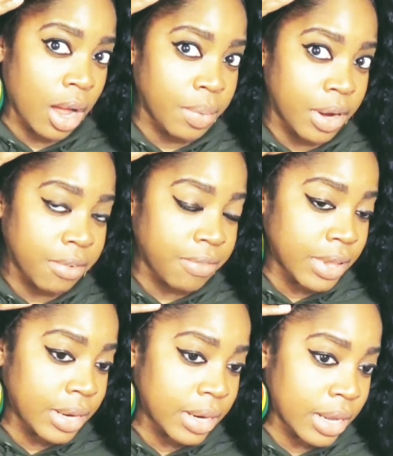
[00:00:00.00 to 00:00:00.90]
I'm gonna
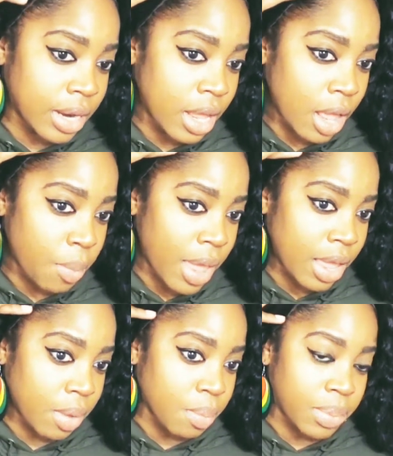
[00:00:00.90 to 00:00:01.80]
fill it in and
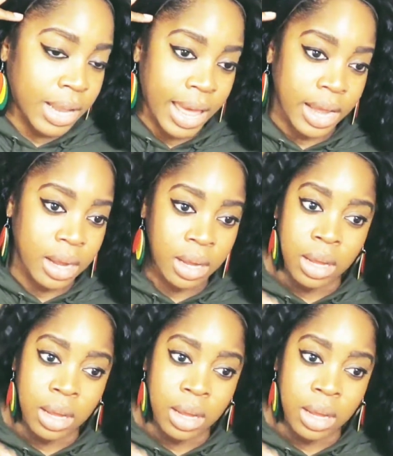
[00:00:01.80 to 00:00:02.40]
make it black.